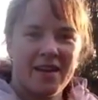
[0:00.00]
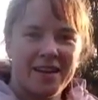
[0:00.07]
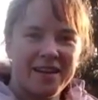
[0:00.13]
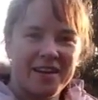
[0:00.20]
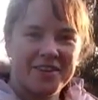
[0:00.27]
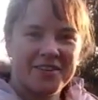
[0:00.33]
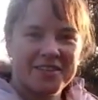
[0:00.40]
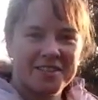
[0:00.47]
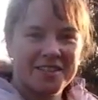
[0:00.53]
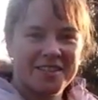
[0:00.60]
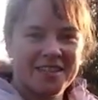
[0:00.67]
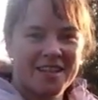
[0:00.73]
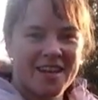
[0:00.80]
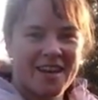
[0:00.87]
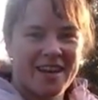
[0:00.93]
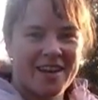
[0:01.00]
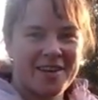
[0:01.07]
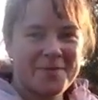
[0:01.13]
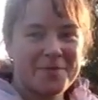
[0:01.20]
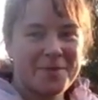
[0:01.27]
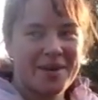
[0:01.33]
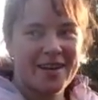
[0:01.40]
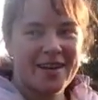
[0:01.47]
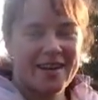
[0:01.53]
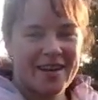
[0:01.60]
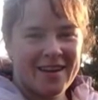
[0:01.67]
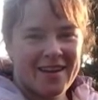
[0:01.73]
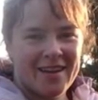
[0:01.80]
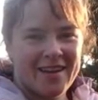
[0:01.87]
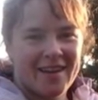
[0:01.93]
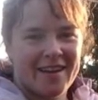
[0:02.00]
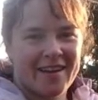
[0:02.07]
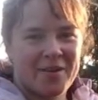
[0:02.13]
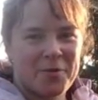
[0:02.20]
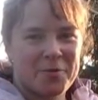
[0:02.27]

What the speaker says: And now I just need to hang it up and